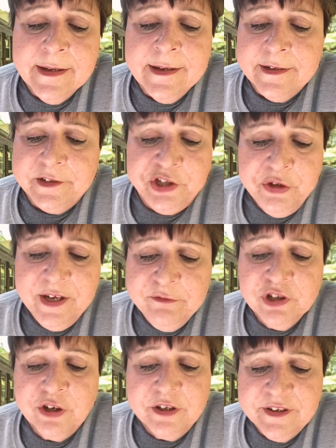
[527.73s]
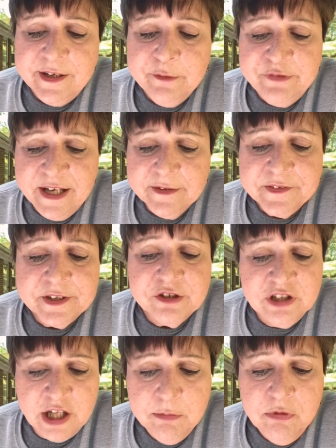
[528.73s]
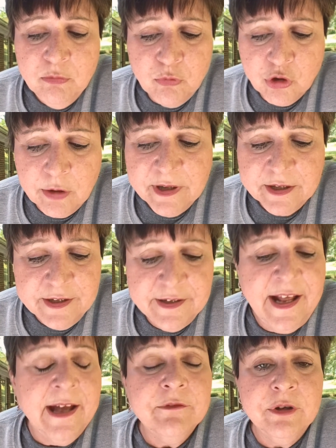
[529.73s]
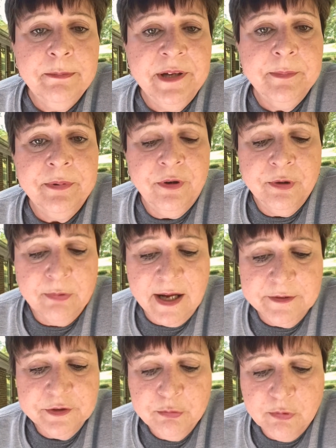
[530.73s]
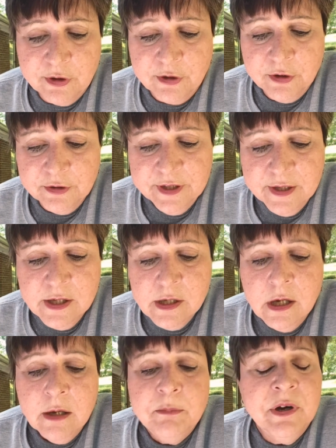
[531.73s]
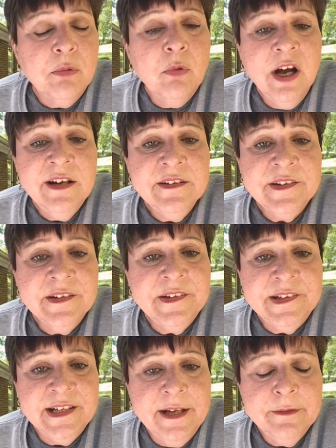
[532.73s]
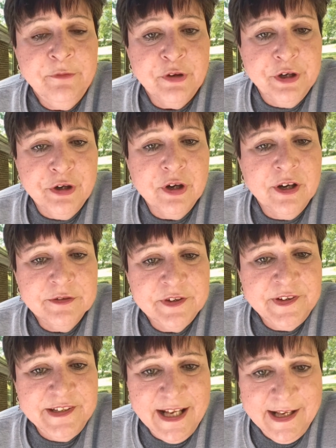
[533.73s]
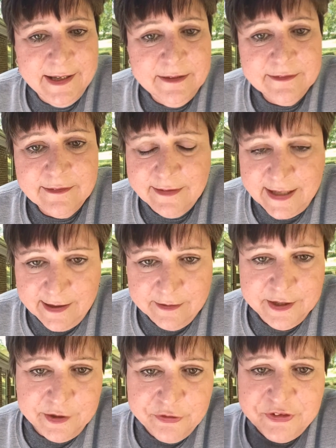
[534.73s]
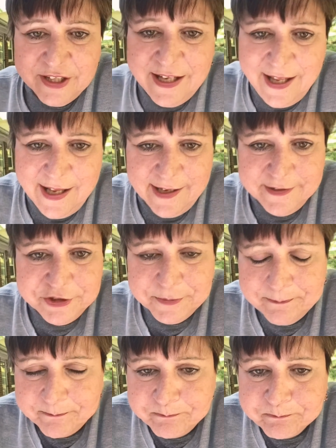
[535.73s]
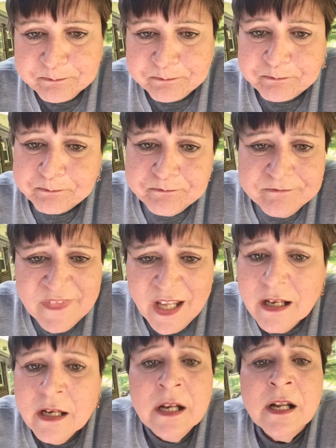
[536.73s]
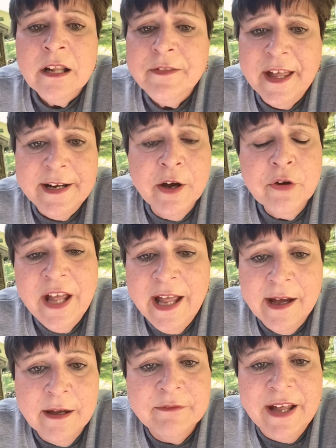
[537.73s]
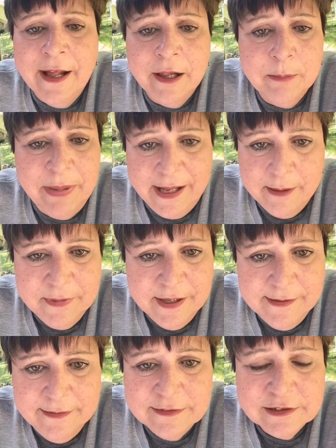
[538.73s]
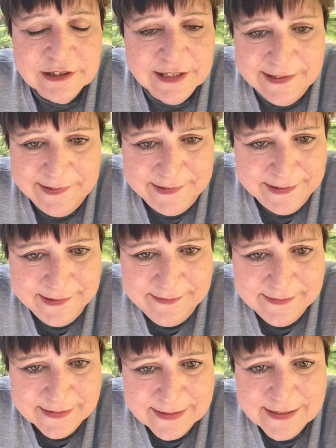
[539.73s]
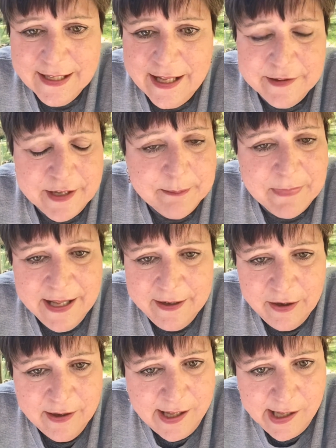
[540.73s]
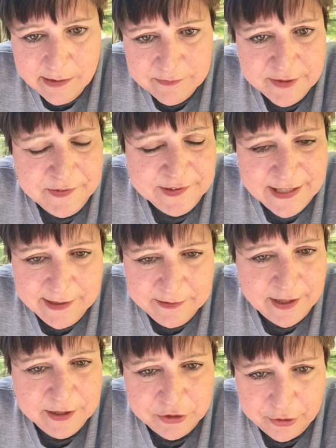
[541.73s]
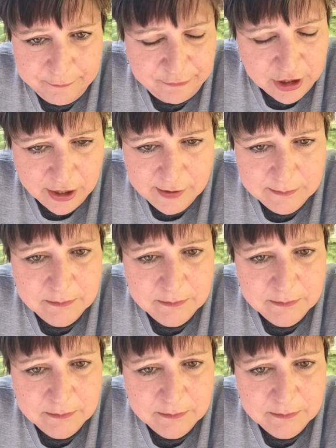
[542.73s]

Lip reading: you have learned the effects that global warming could have on people around the world, but what is at stake for your own state? Now, here's the catch. They don't have Alabama listed, and they may not have the state that you're from